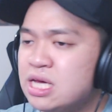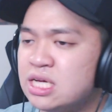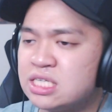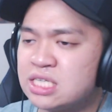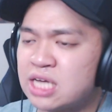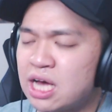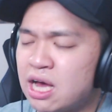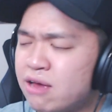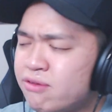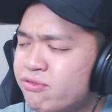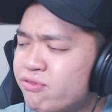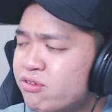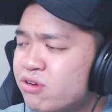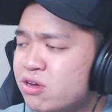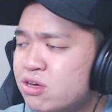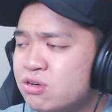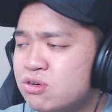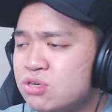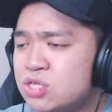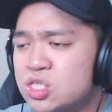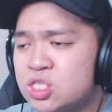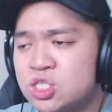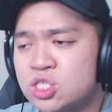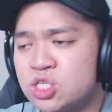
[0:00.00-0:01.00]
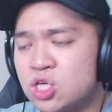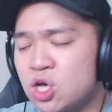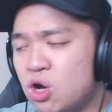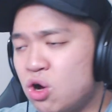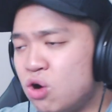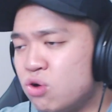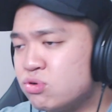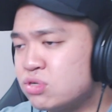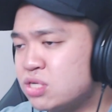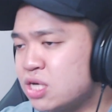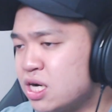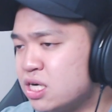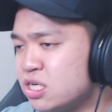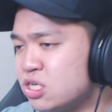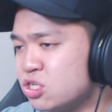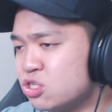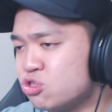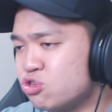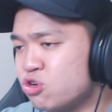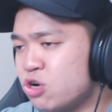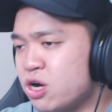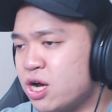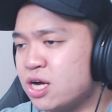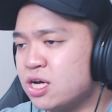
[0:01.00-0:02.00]
is so title
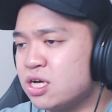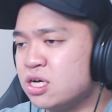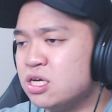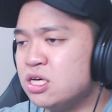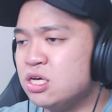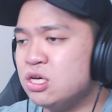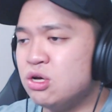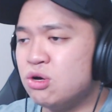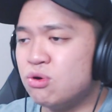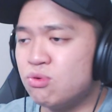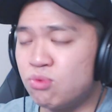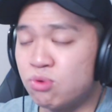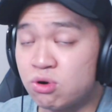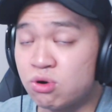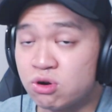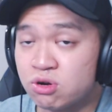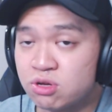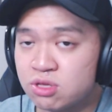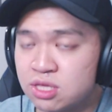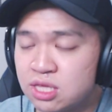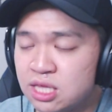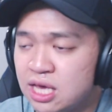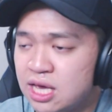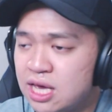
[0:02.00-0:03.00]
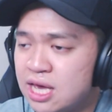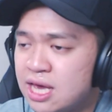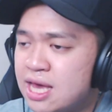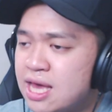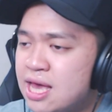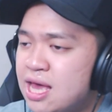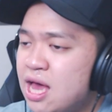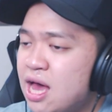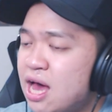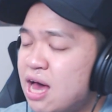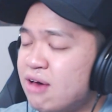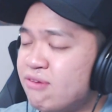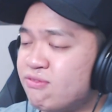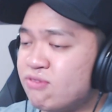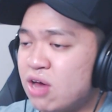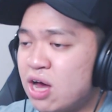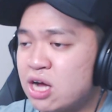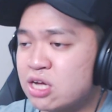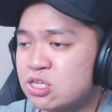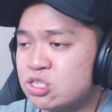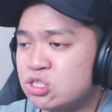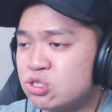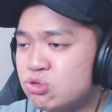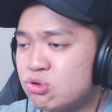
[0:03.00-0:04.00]
track worthy, I've
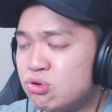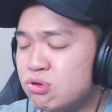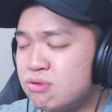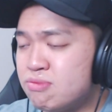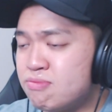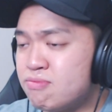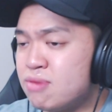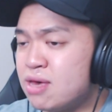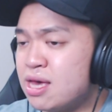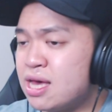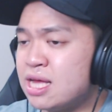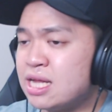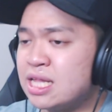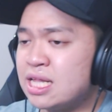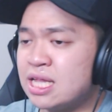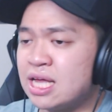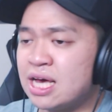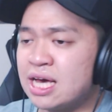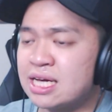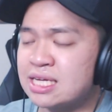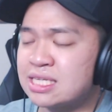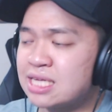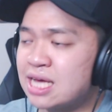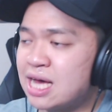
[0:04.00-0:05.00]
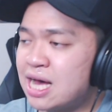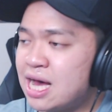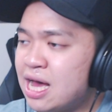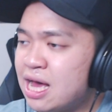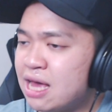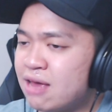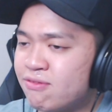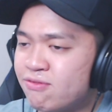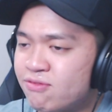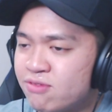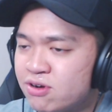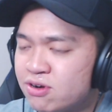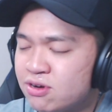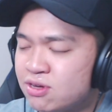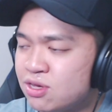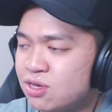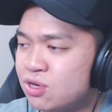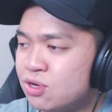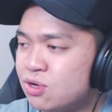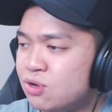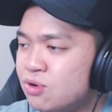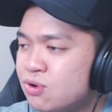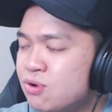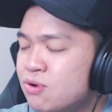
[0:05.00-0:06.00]
got to admit. Like, Die For
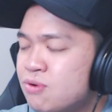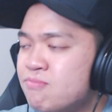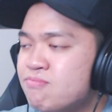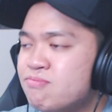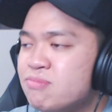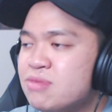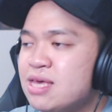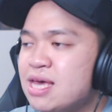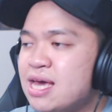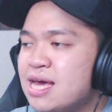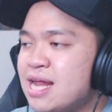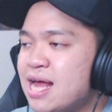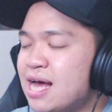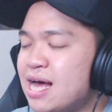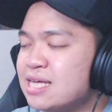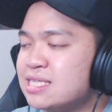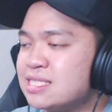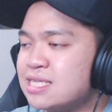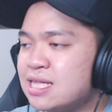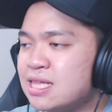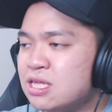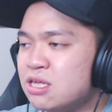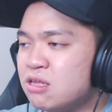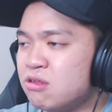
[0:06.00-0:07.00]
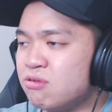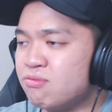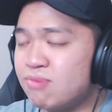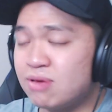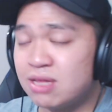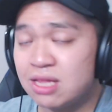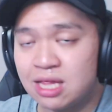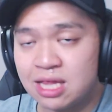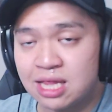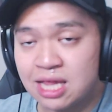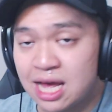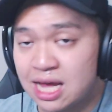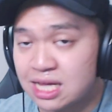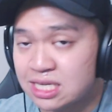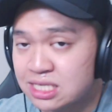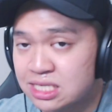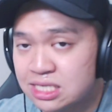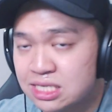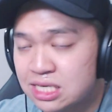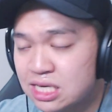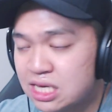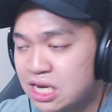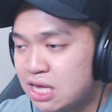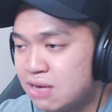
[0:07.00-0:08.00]
You, it has a little bit of that
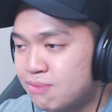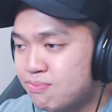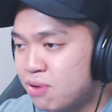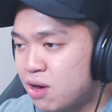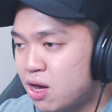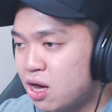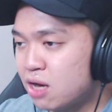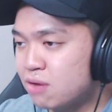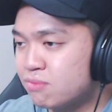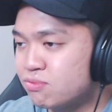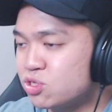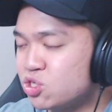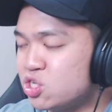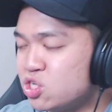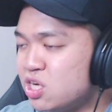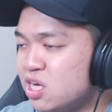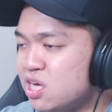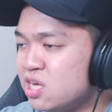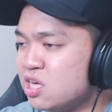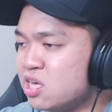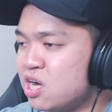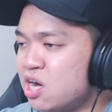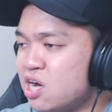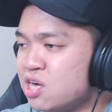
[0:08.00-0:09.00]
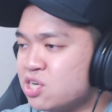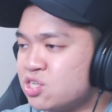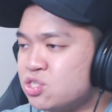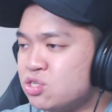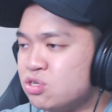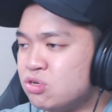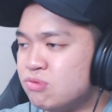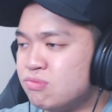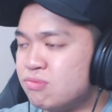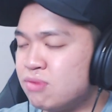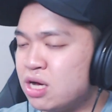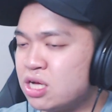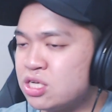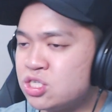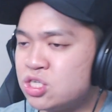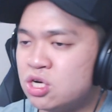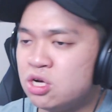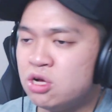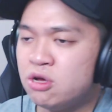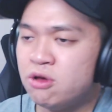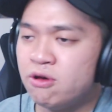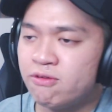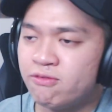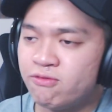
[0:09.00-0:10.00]
city pop sheen, not too much
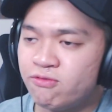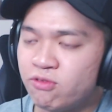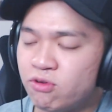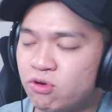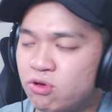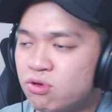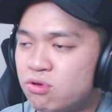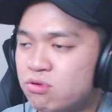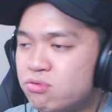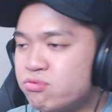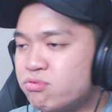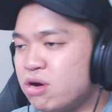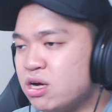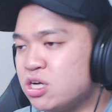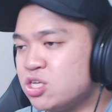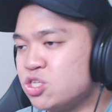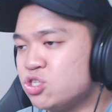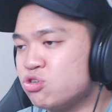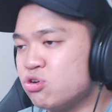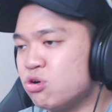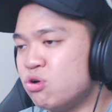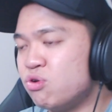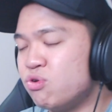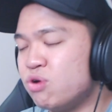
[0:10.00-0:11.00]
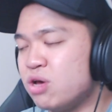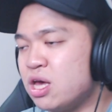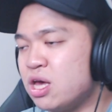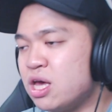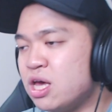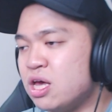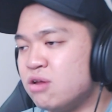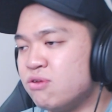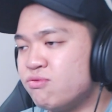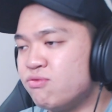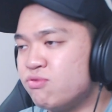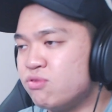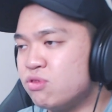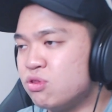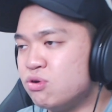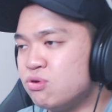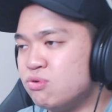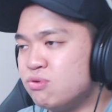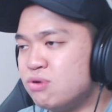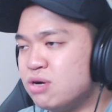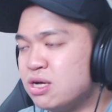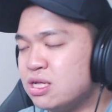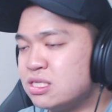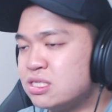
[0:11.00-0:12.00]
full retro
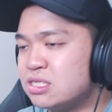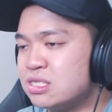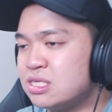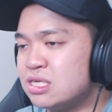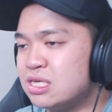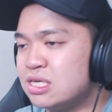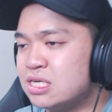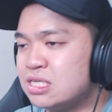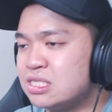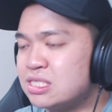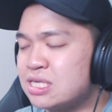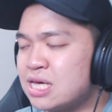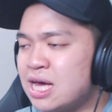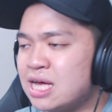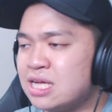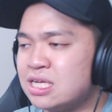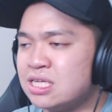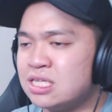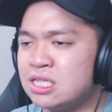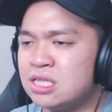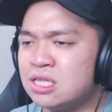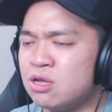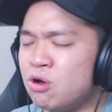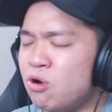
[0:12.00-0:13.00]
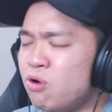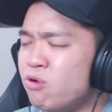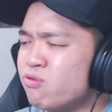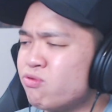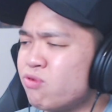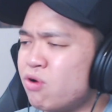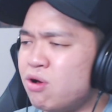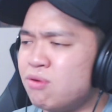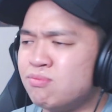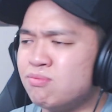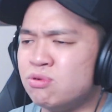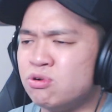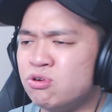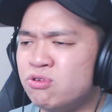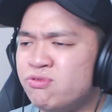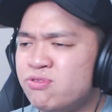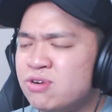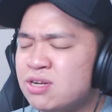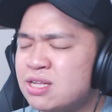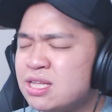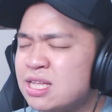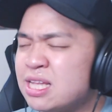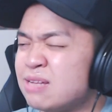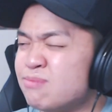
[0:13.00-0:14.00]
influences, and the overall
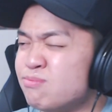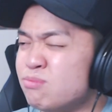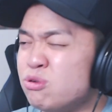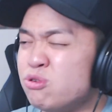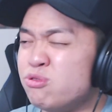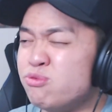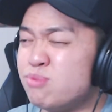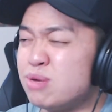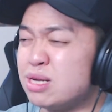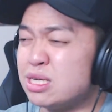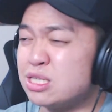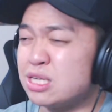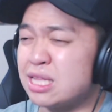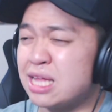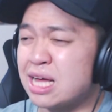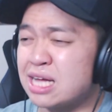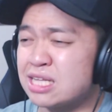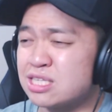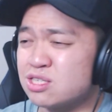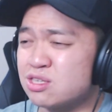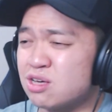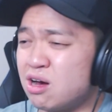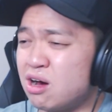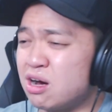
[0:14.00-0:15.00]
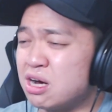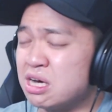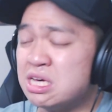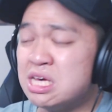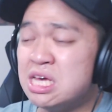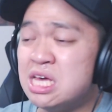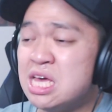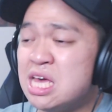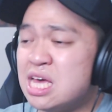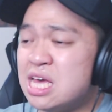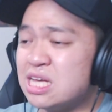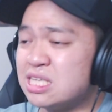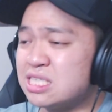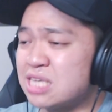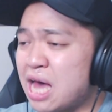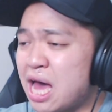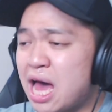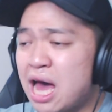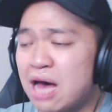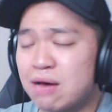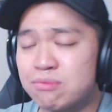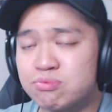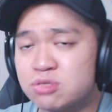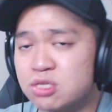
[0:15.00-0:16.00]
movement to that song is
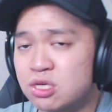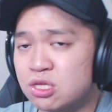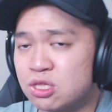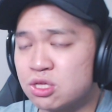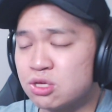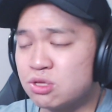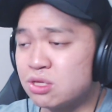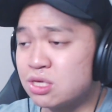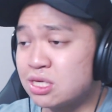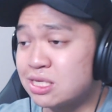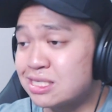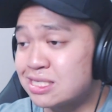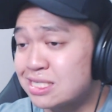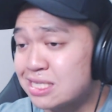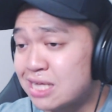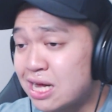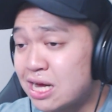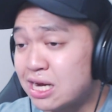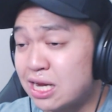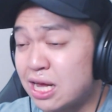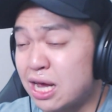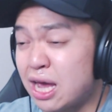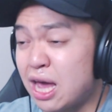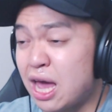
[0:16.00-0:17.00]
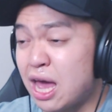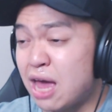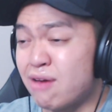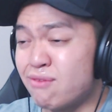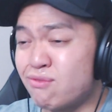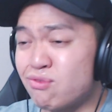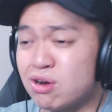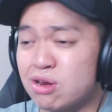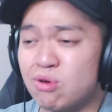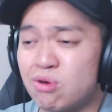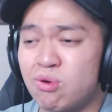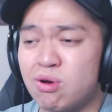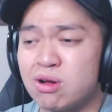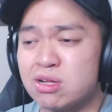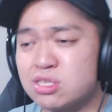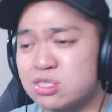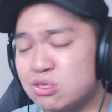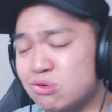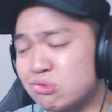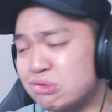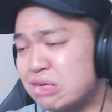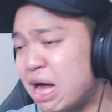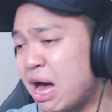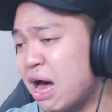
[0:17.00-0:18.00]
absolutely stunning, everyone.
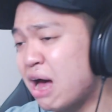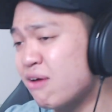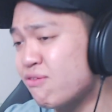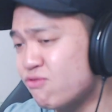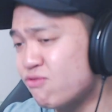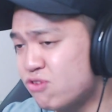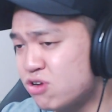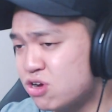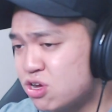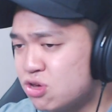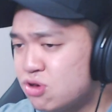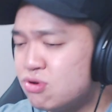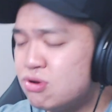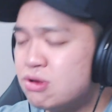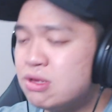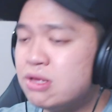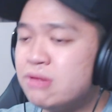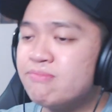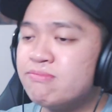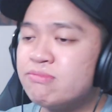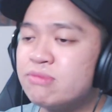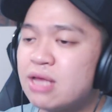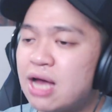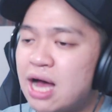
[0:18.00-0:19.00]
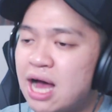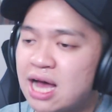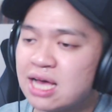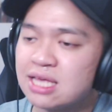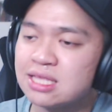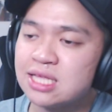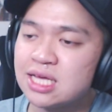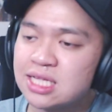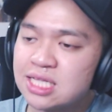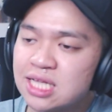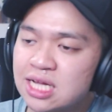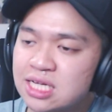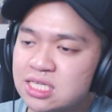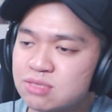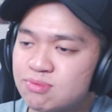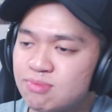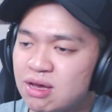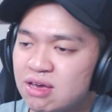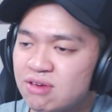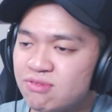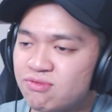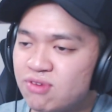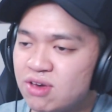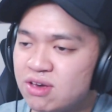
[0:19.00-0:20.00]
So Die For You, I think that's
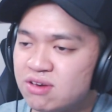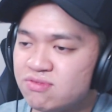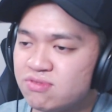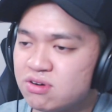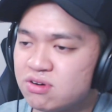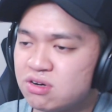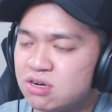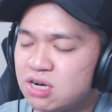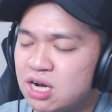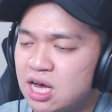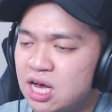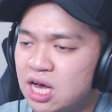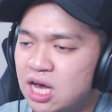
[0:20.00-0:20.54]
my favorite